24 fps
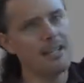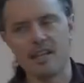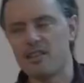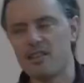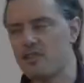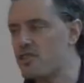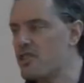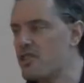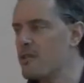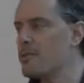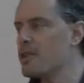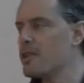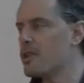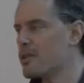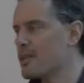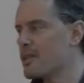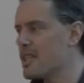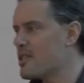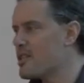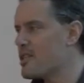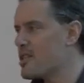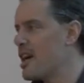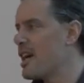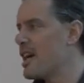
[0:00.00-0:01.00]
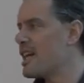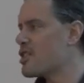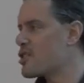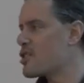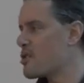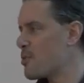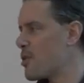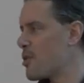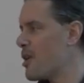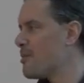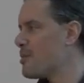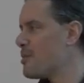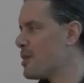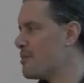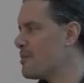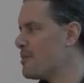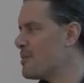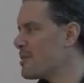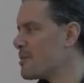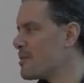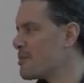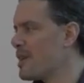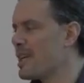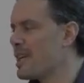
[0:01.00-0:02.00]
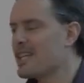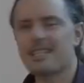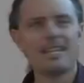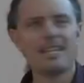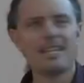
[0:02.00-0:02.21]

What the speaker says: a similarly sized problem, right,